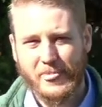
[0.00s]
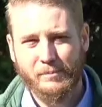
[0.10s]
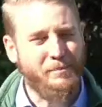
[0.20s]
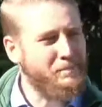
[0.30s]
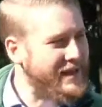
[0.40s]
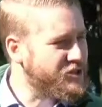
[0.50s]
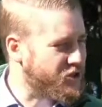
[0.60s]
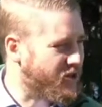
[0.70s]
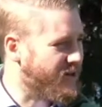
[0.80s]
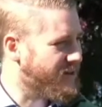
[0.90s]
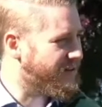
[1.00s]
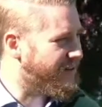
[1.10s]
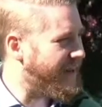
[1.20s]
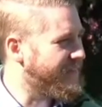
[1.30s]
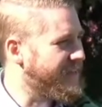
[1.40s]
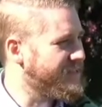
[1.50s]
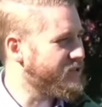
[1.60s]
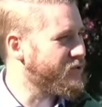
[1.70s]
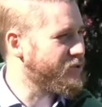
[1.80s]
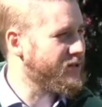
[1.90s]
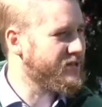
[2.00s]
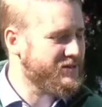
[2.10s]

but measure, I think, too.